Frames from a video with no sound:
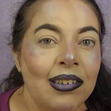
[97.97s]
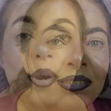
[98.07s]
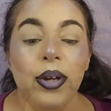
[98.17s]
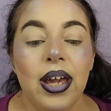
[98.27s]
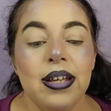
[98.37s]

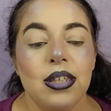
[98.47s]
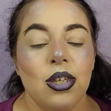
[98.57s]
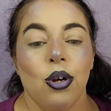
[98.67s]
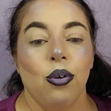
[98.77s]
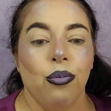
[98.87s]
Okay,
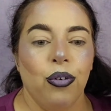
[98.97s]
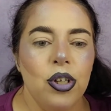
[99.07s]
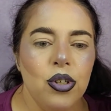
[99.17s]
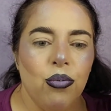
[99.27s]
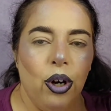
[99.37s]
so
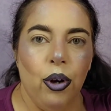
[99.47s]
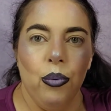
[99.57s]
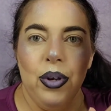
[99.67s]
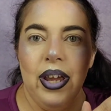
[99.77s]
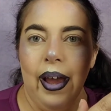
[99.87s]
first row
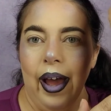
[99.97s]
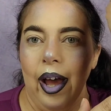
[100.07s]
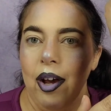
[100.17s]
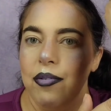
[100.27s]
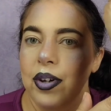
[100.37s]
we
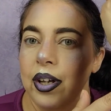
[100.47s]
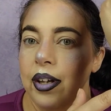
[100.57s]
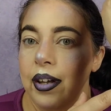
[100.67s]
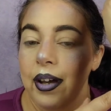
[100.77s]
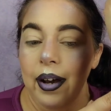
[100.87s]
have
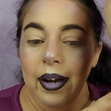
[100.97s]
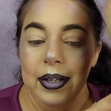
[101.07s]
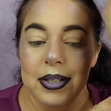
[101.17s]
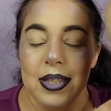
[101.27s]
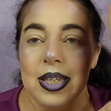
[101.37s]

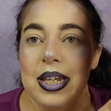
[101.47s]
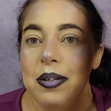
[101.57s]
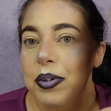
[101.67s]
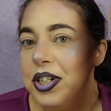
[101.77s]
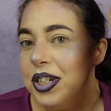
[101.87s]

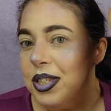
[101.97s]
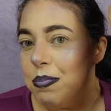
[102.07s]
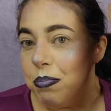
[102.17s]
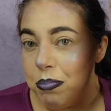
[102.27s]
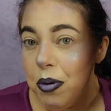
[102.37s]
Unseen, which
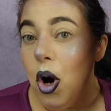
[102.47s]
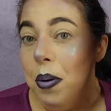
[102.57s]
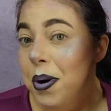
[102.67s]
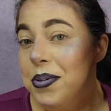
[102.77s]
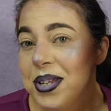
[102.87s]
is
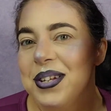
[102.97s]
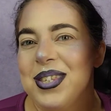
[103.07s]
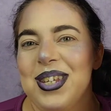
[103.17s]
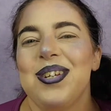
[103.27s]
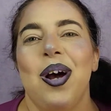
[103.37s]
almost
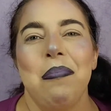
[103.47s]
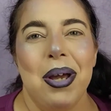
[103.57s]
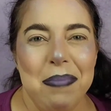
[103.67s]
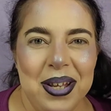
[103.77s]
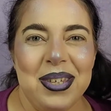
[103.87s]
unseen on
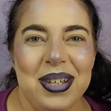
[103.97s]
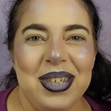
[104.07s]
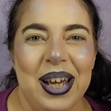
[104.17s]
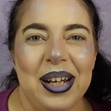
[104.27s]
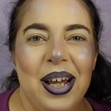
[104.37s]
my pasty
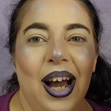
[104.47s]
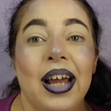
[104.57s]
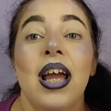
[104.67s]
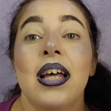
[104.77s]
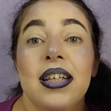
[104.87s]
skin.
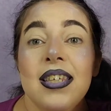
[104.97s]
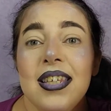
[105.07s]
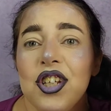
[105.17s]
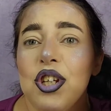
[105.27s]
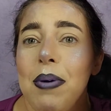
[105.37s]
Hi. This
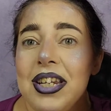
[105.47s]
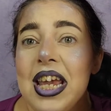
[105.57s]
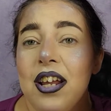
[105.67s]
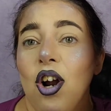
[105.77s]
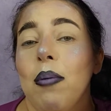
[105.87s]
is actually my
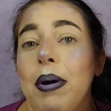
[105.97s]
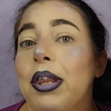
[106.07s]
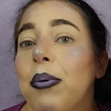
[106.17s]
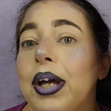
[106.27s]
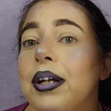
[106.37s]
tan arm, by
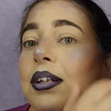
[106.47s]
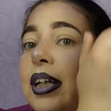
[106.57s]
the way.